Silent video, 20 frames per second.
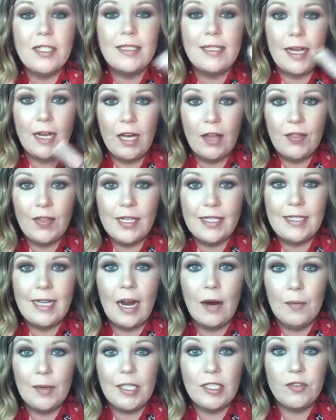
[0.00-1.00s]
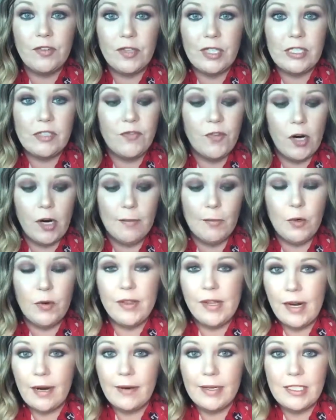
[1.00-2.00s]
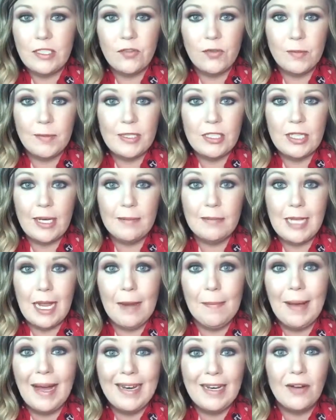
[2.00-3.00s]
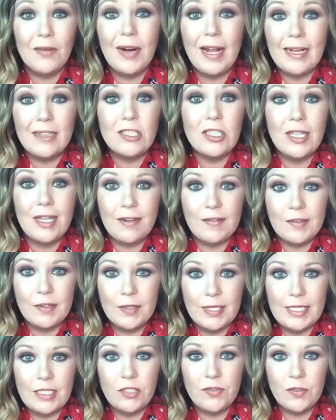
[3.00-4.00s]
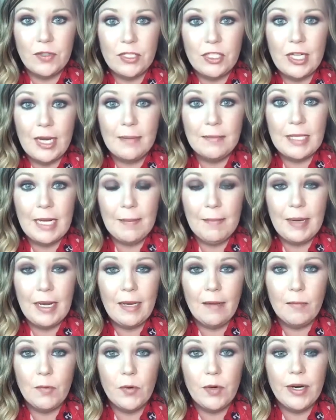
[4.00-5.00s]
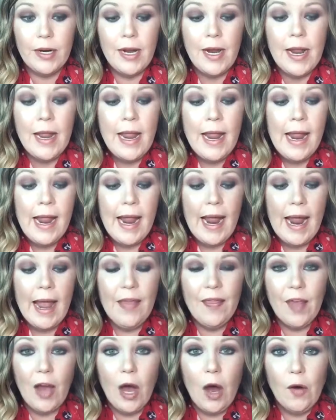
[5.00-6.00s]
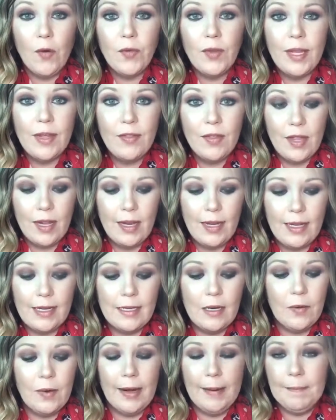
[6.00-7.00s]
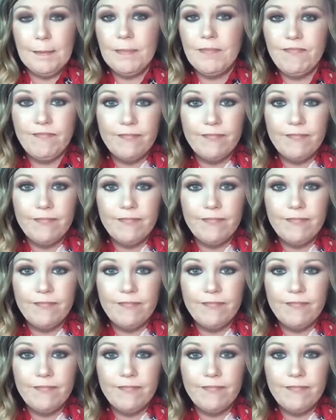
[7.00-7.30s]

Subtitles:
since I got this, I reach for this far more than I reach for my Shape Tape. I don't actually even reach for the Shape Tape anymore. And the only thing, okay,